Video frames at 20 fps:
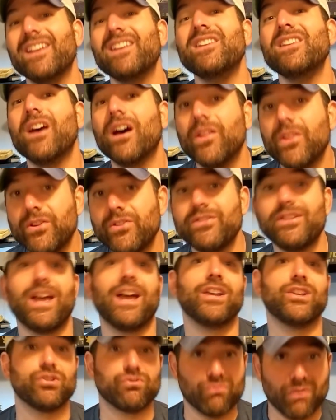another
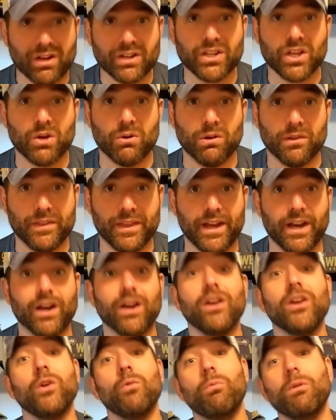nice run going
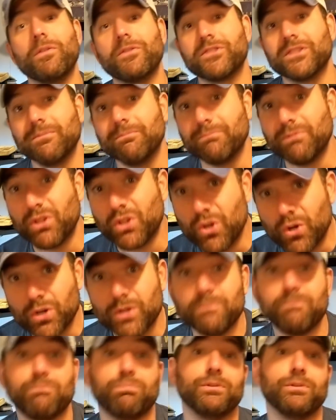there with some good